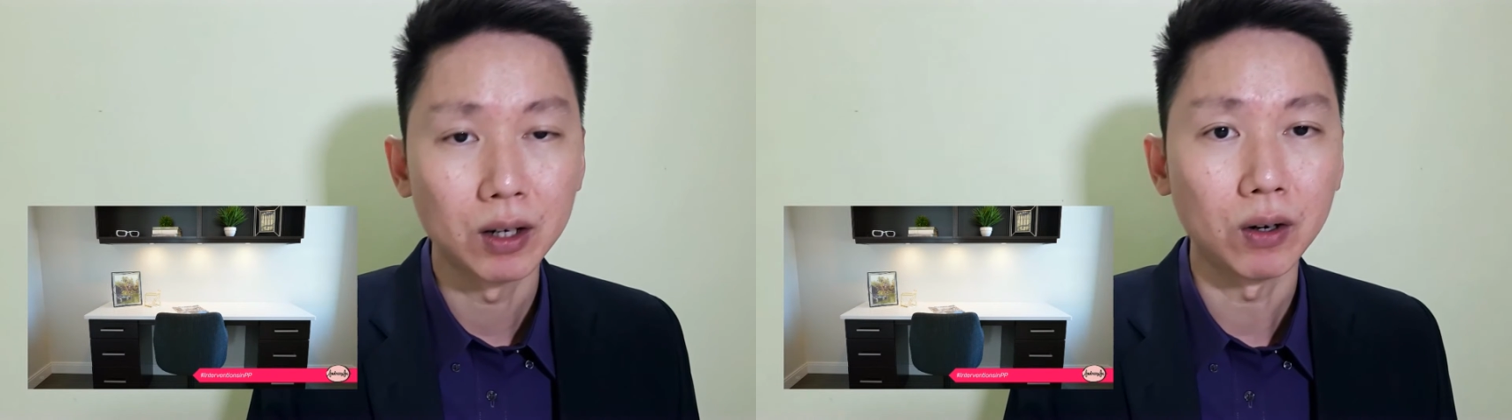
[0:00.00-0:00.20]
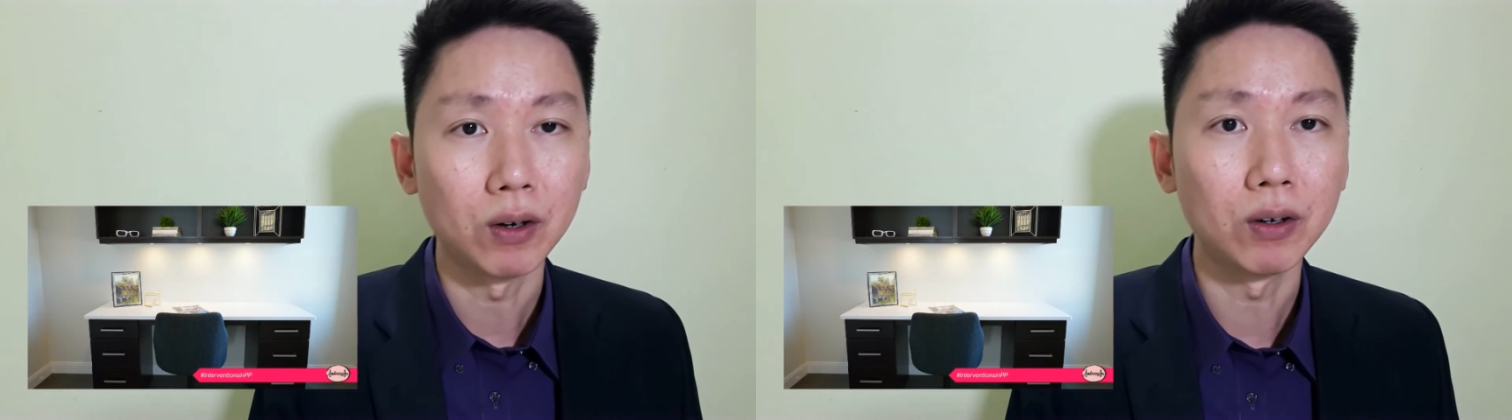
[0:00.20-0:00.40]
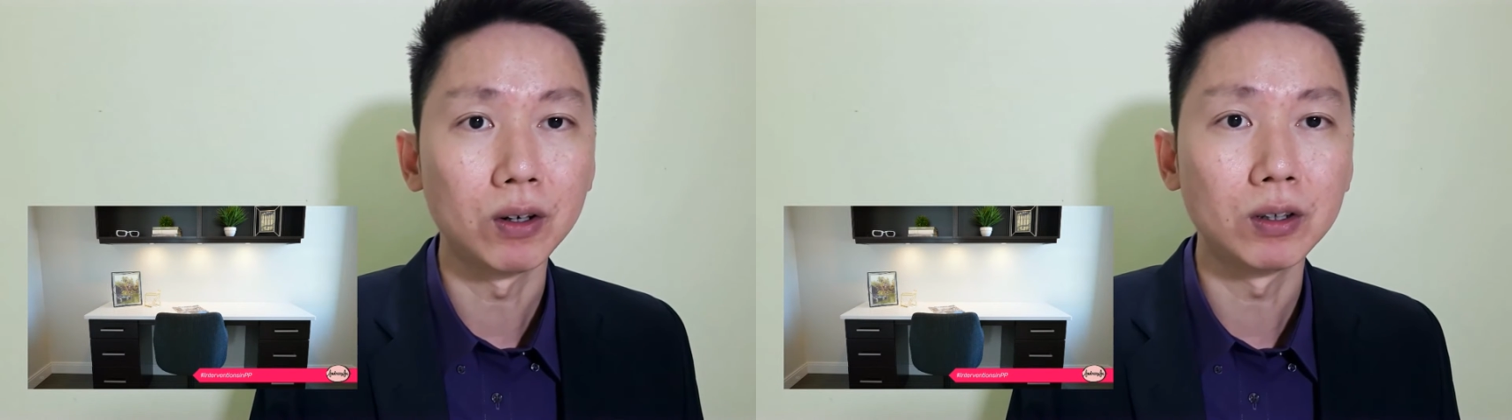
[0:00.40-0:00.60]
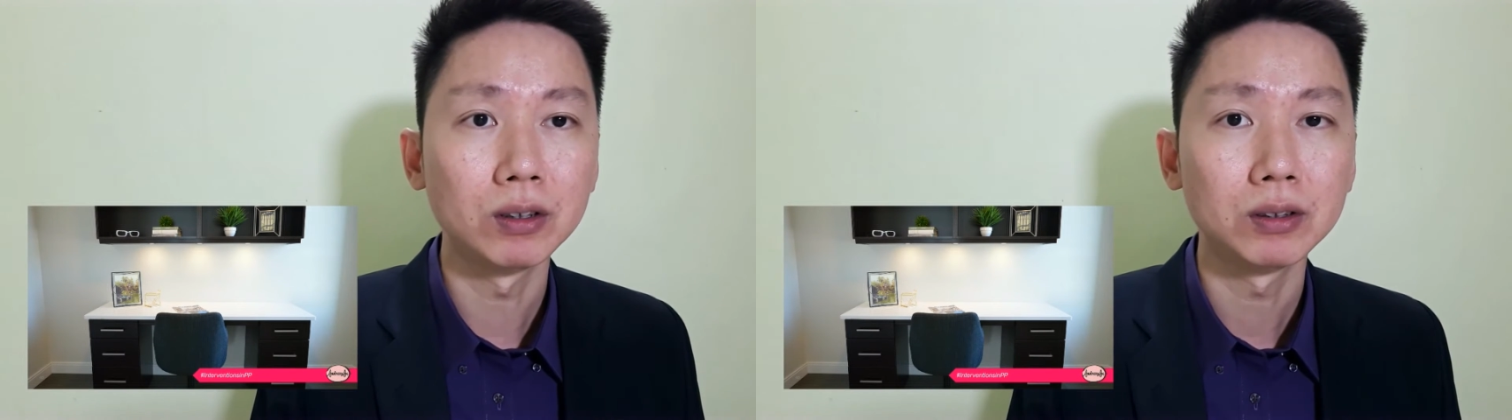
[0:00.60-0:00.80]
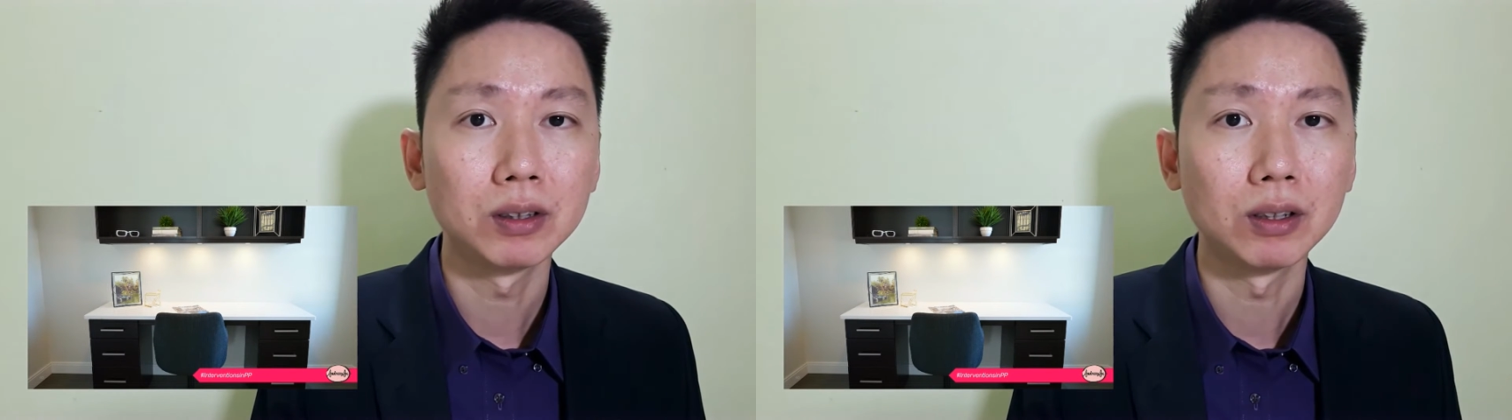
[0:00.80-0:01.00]

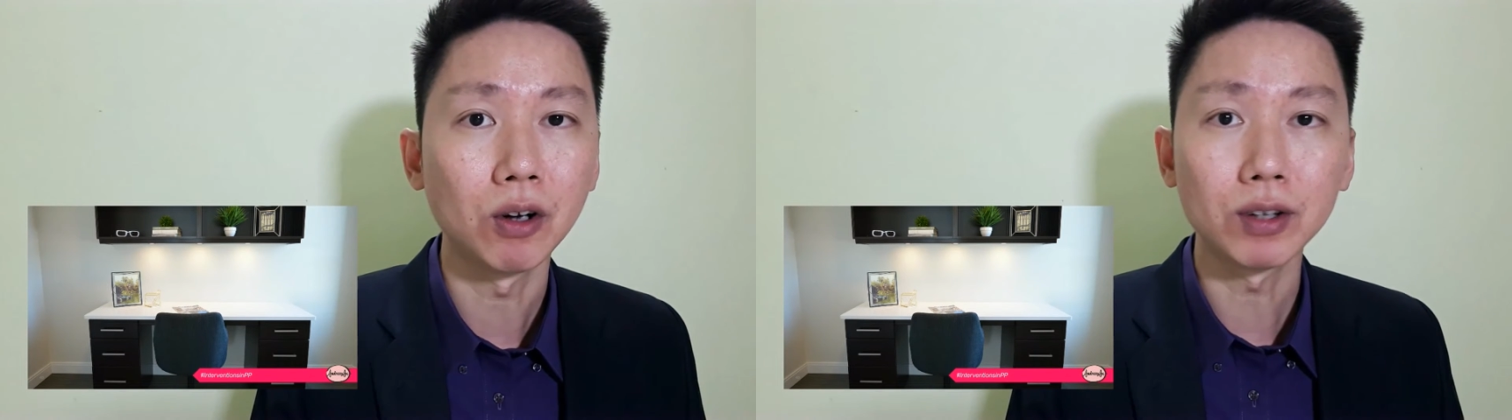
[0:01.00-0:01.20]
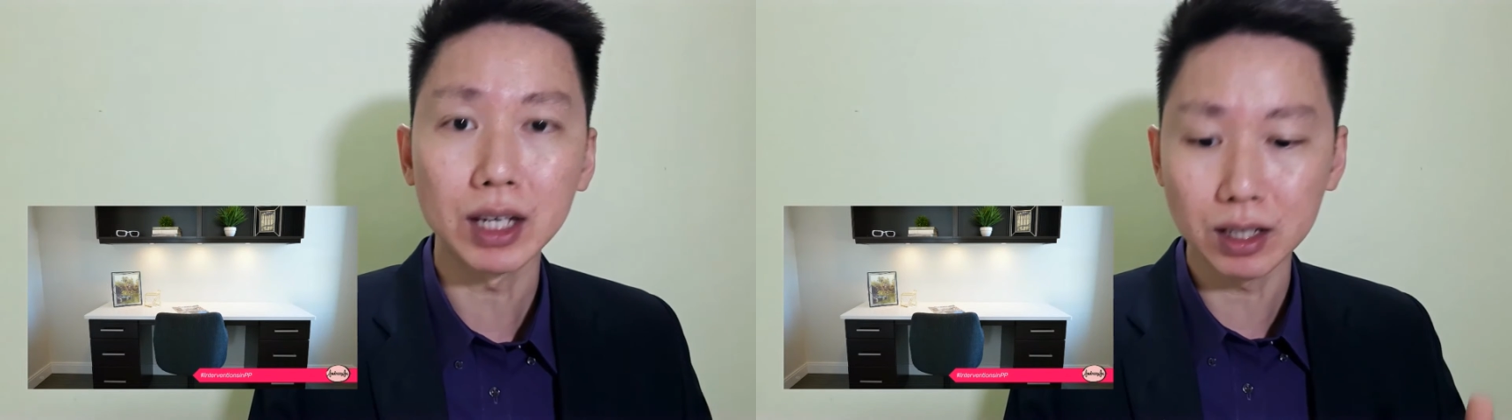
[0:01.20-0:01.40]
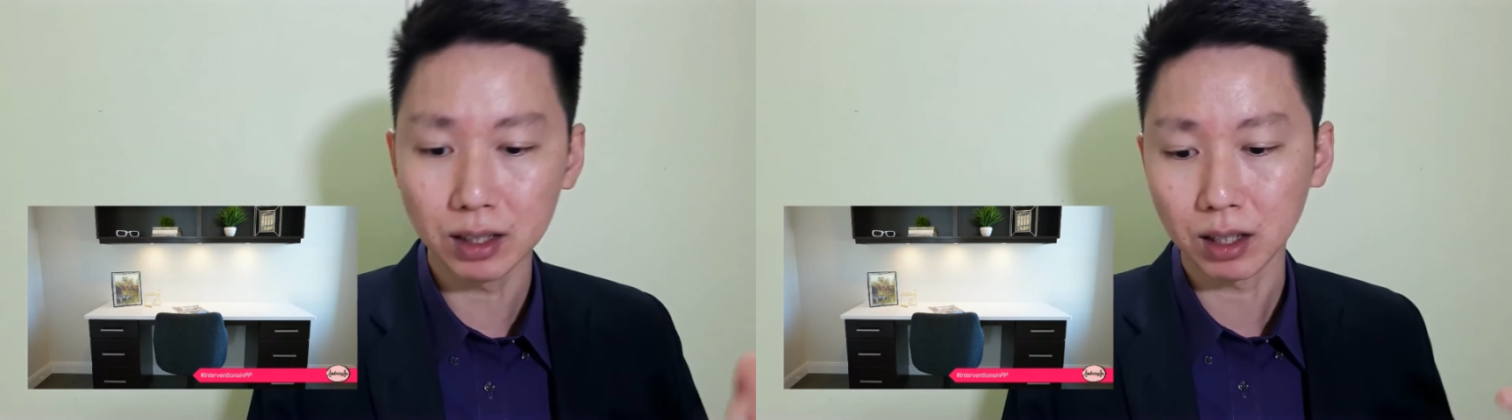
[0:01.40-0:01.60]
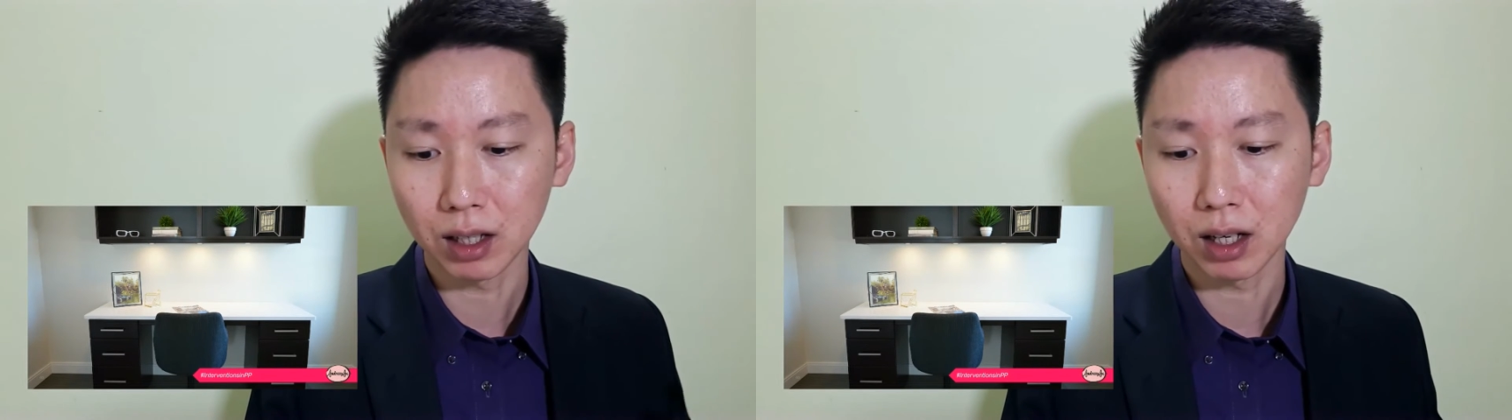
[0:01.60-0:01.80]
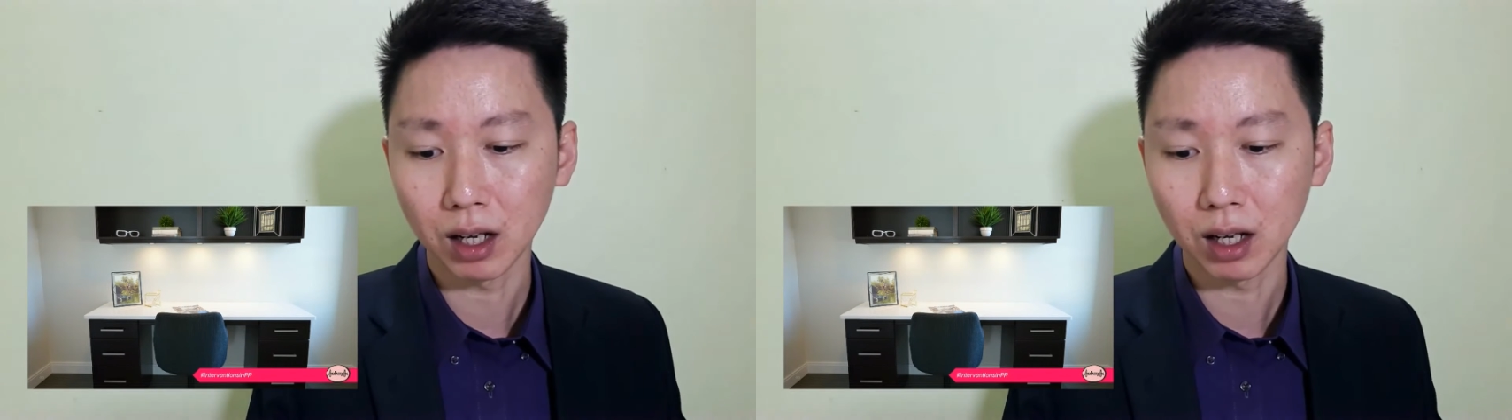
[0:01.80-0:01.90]
or logging